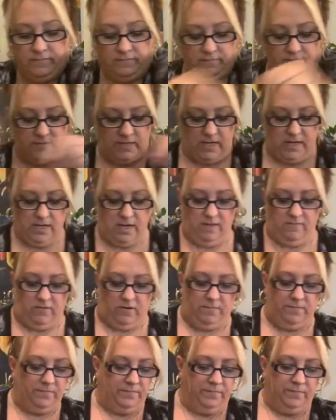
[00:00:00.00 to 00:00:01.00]
not
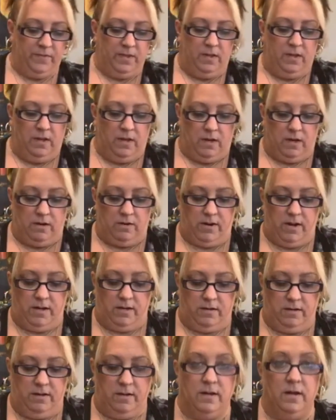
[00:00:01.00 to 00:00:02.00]
even. All right.
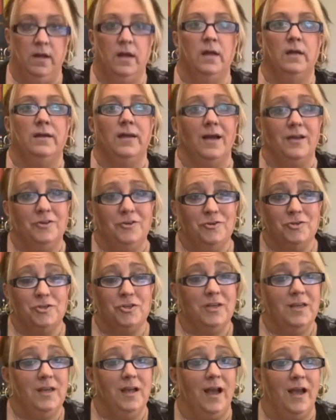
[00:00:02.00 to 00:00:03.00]
Now,
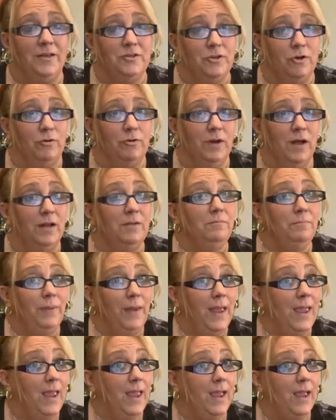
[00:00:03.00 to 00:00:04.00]
usually I don't
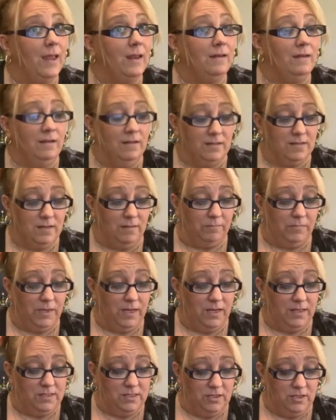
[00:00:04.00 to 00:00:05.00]
unpan
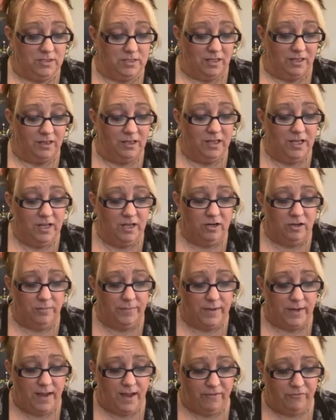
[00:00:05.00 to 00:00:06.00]
something until it's a little
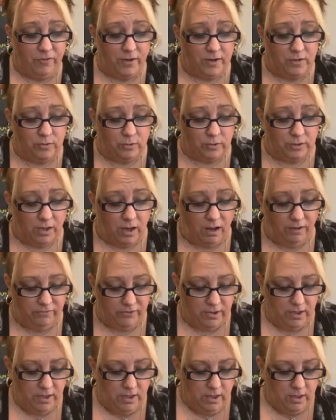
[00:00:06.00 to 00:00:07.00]
bit halfway cooled off,
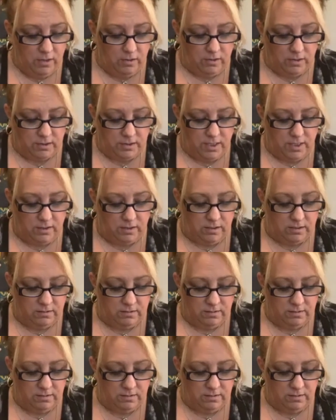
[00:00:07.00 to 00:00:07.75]
or I'll take the,